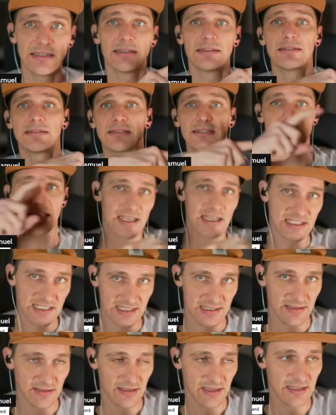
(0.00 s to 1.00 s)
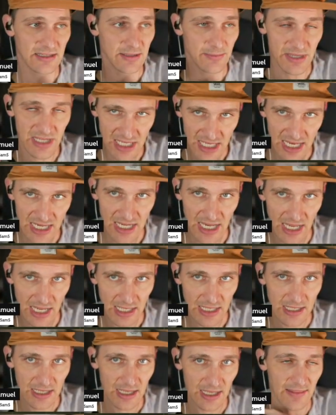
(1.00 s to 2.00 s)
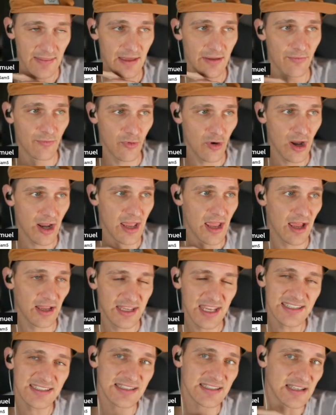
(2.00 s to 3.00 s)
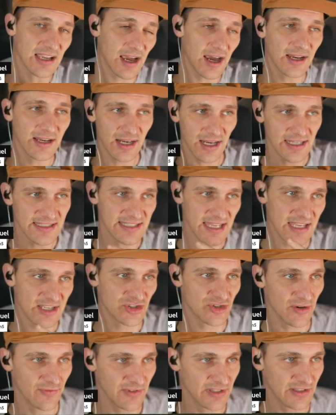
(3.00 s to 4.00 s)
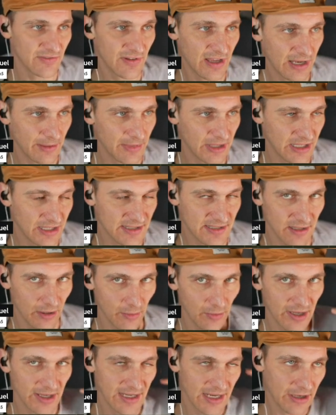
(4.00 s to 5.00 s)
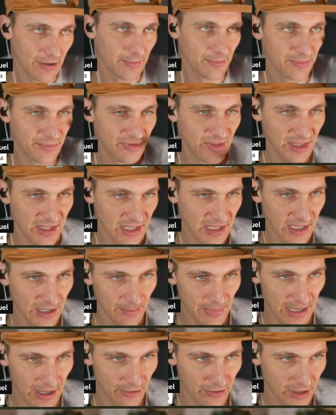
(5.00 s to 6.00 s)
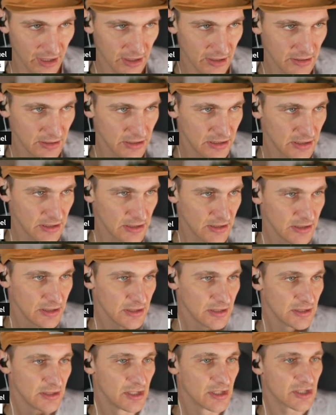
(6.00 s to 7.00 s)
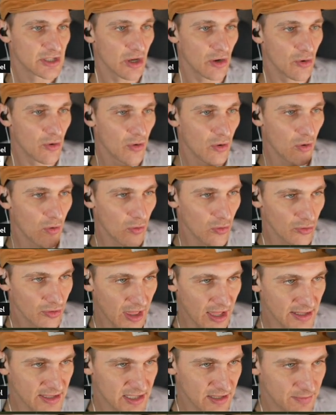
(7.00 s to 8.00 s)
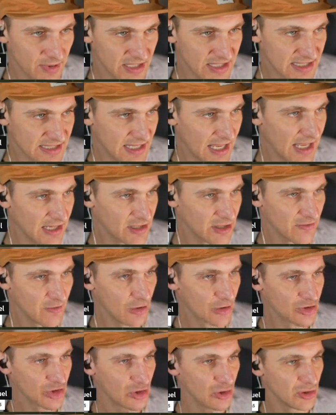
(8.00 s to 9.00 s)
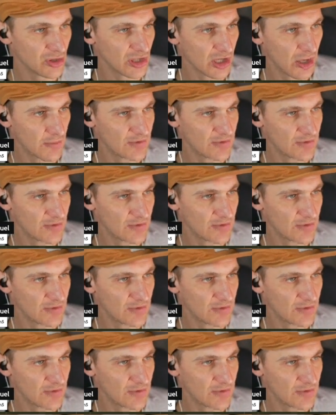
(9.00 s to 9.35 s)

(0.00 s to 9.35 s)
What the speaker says: Test in the beginning and then right. I guess it's kind of like test-driven development in some way. Now I'm thinking about it. So all that to be said, you've got two types of